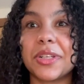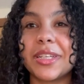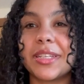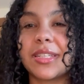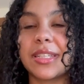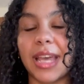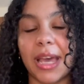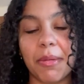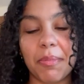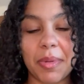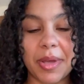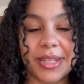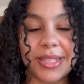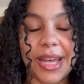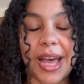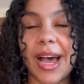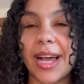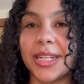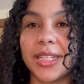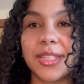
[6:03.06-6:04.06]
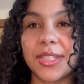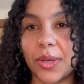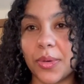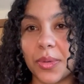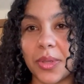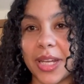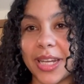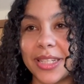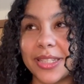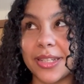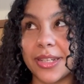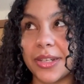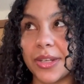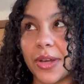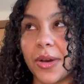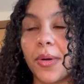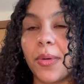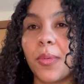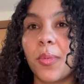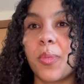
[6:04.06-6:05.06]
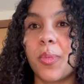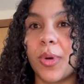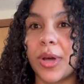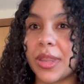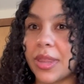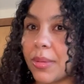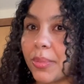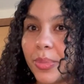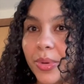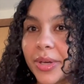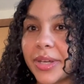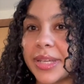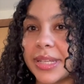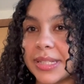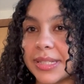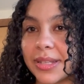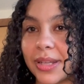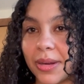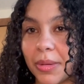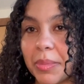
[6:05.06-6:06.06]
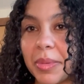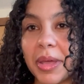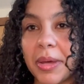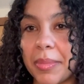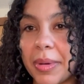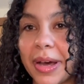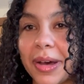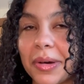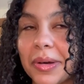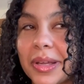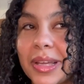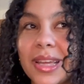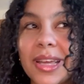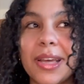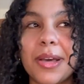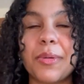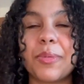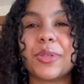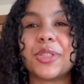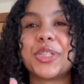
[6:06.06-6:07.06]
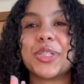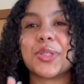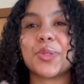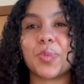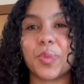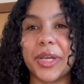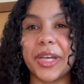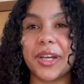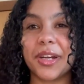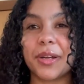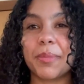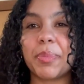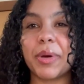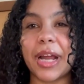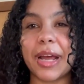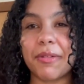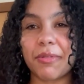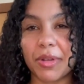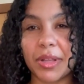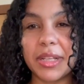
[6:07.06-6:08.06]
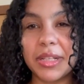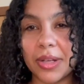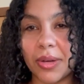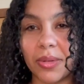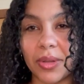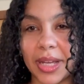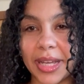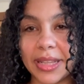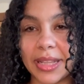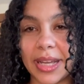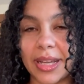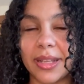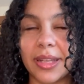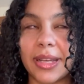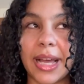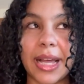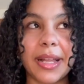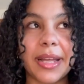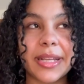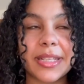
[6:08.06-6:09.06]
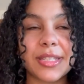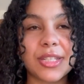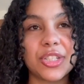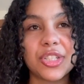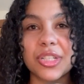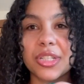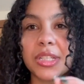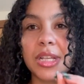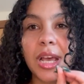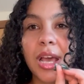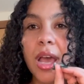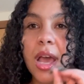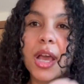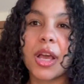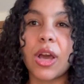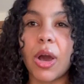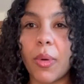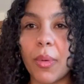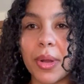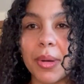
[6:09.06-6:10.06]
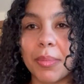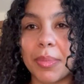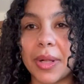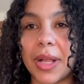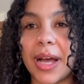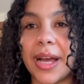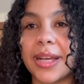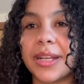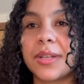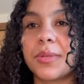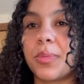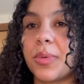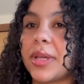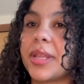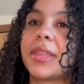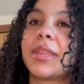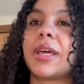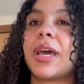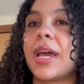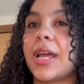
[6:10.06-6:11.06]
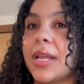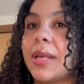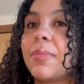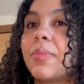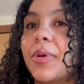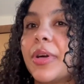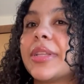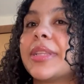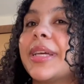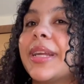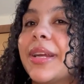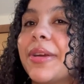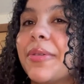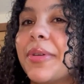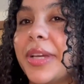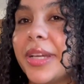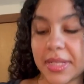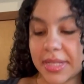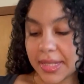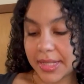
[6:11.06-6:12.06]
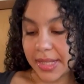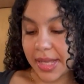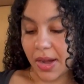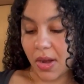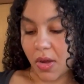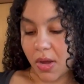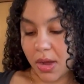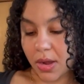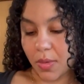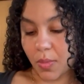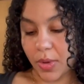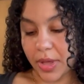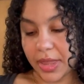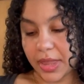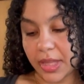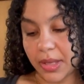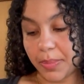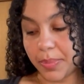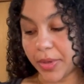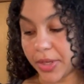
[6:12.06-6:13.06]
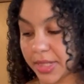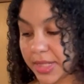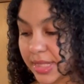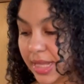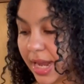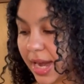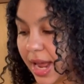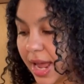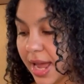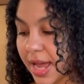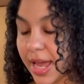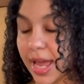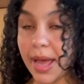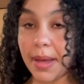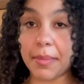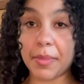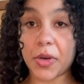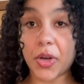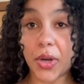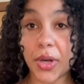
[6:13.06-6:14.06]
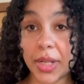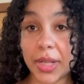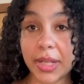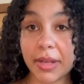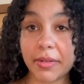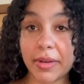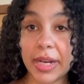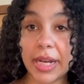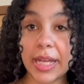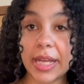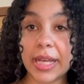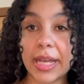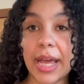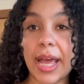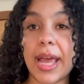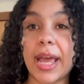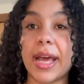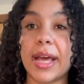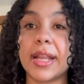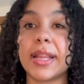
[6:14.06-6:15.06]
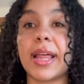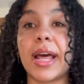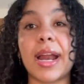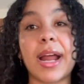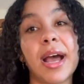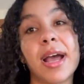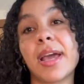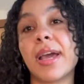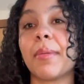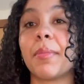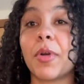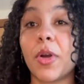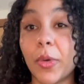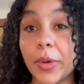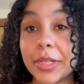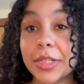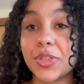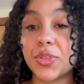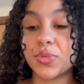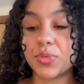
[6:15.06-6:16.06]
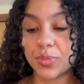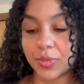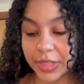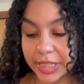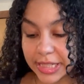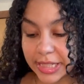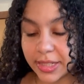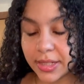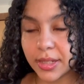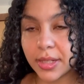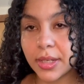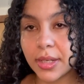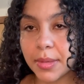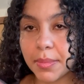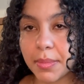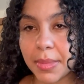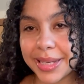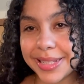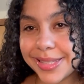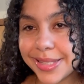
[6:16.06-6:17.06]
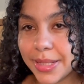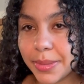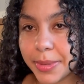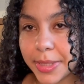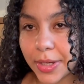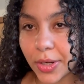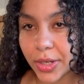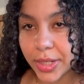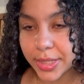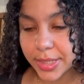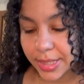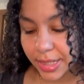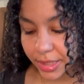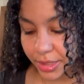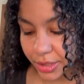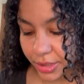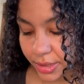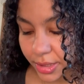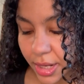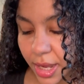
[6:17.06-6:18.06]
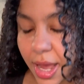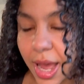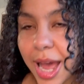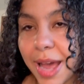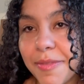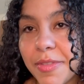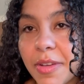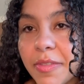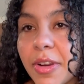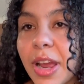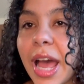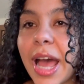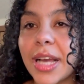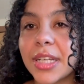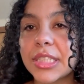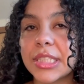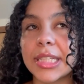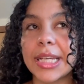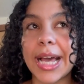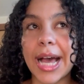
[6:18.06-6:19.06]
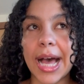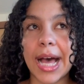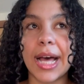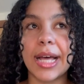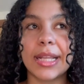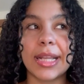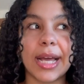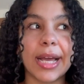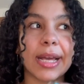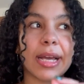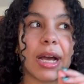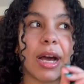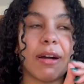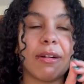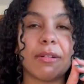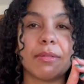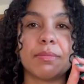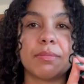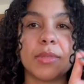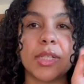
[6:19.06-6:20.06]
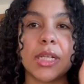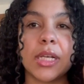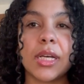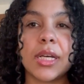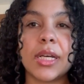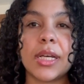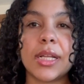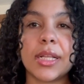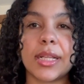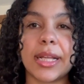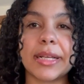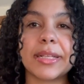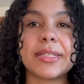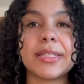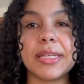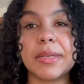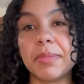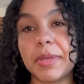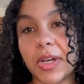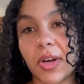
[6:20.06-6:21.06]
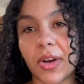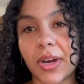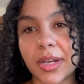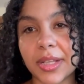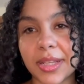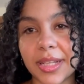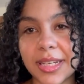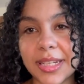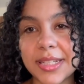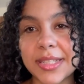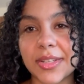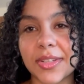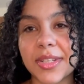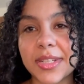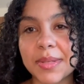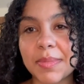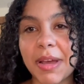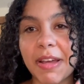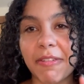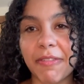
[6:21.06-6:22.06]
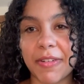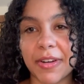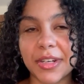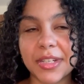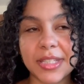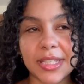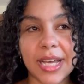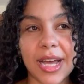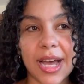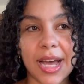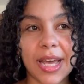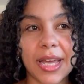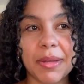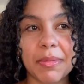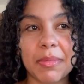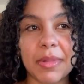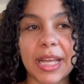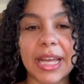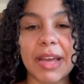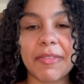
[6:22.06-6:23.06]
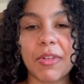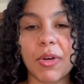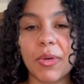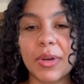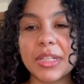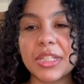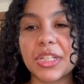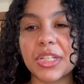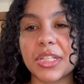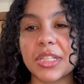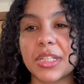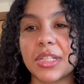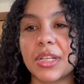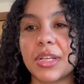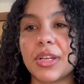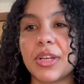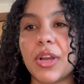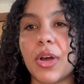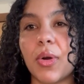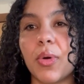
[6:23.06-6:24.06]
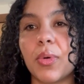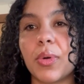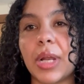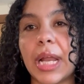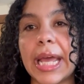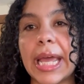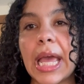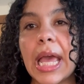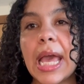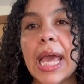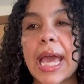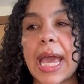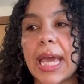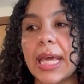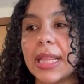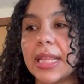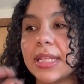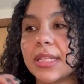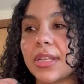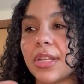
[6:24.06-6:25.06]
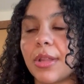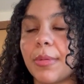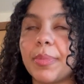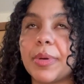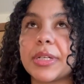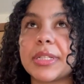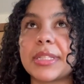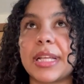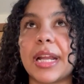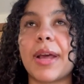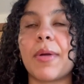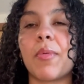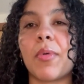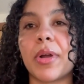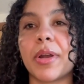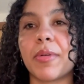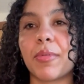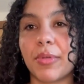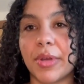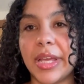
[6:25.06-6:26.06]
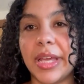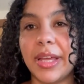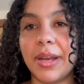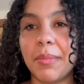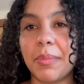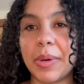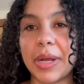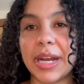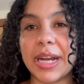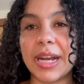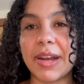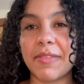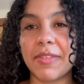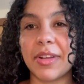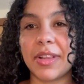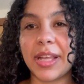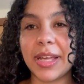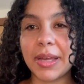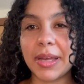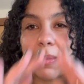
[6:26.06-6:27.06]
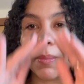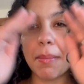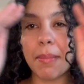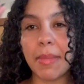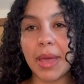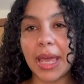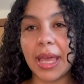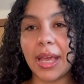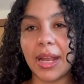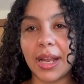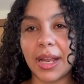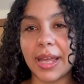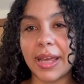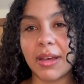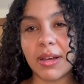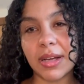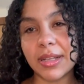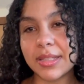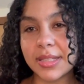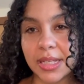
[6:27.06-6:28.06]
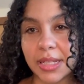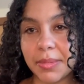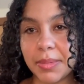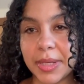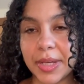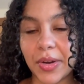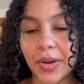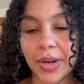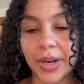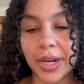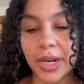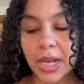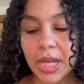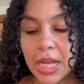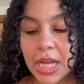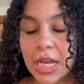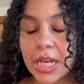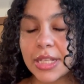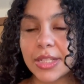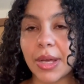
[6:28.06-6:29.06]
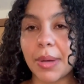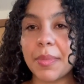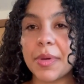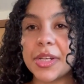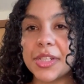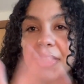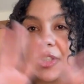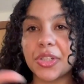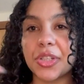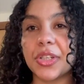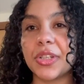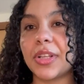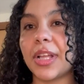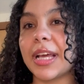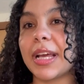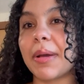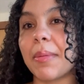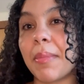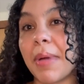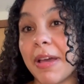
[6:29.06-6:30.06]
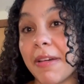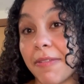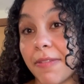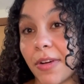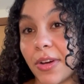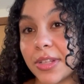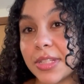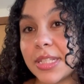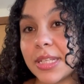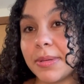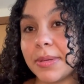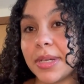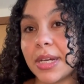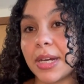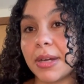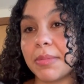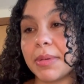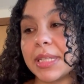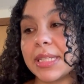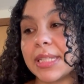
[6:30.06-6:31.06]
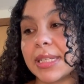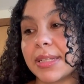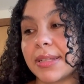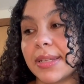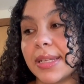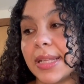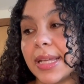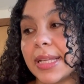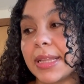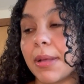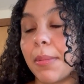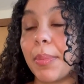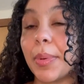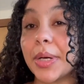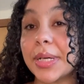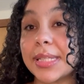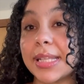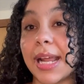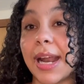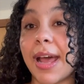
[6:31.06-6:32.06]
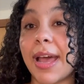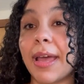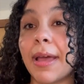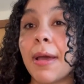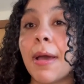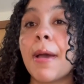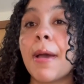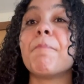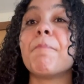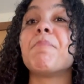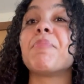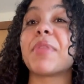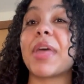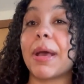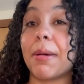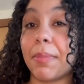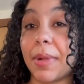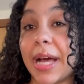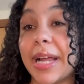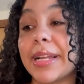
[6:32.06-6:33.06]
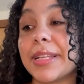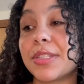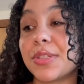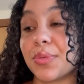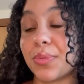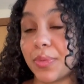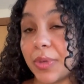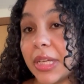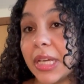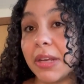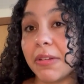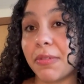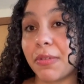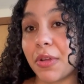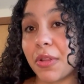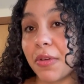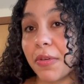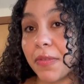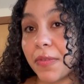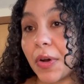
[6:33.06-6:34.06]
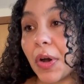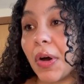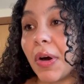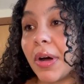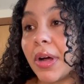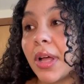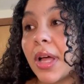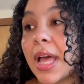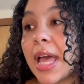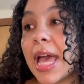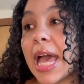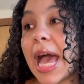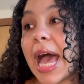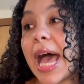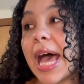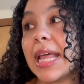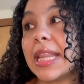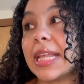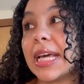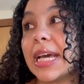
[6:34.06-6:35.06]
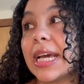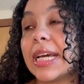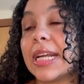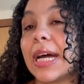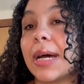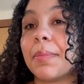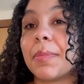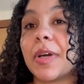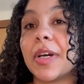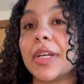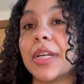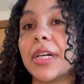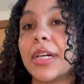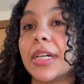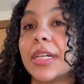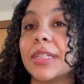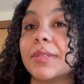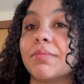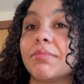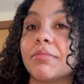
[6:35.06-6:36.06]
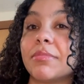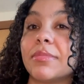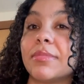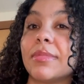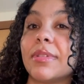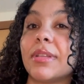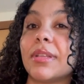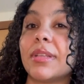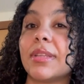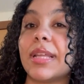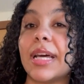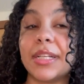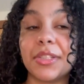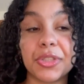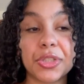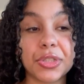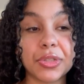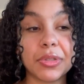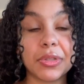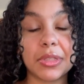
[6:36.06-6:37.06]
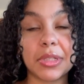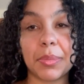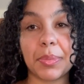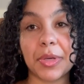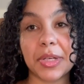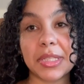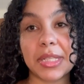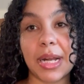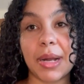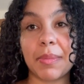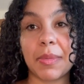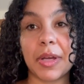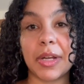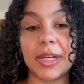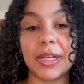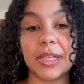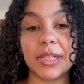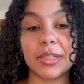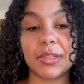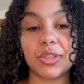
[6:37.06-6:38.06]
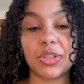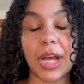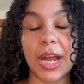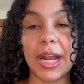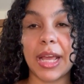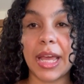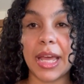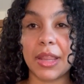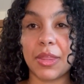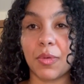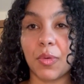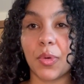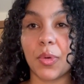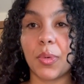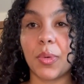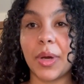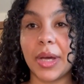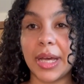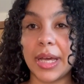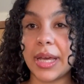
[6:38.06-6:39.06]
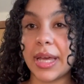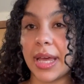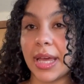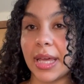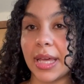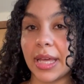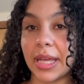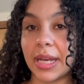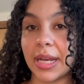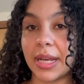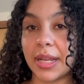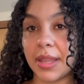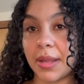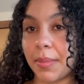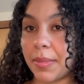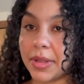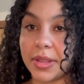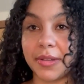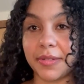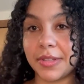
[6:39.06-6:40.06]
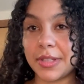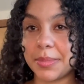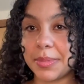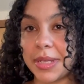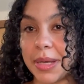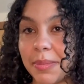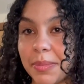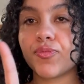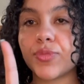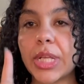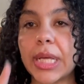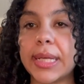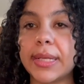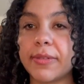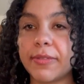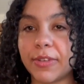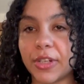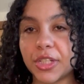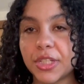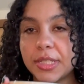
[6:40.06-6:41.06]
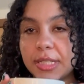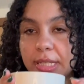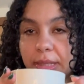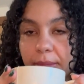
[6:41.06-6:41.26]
skip because I don't like to know what the book is gonna be about, which is weird, but I really don't like that. Like, I like to just go in blind with any book that I read. So let's get on with the books that I am currently reading and that I am going to read, my TBR section. I've never actually had like a TBR list, so this is my first time. Like, I've always just known like, hey, these are the books that I want to read, but I never like made like a TBR. So I'm gonna show you like my fall TBR, basically like the books that I am planning to read for the fall, and then I'm gonna then choose the books that I'm gonna try to get through in the month of September. First tea